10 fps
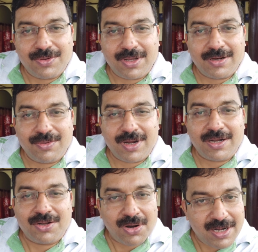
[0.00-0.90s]
you can look
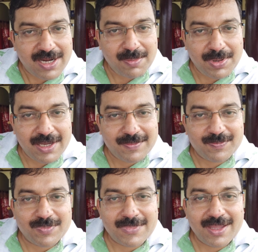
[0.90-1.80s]
at toddy tapping,
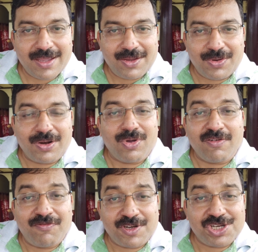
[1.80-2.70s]
you can look
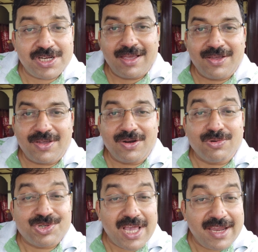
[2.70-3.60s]
at fishing, you can
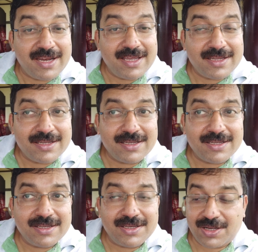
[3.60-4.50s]
go cycling,
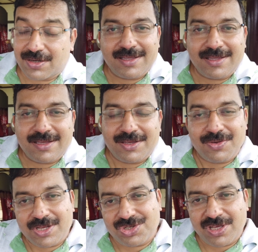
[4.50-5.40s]
you
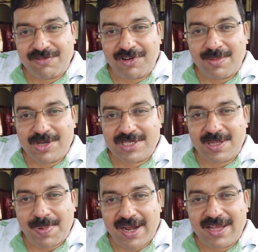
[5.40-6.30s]
can join the farmers in
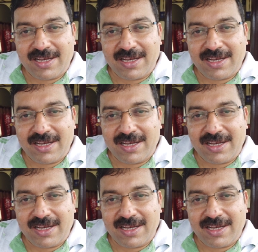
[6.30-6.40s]
the paddy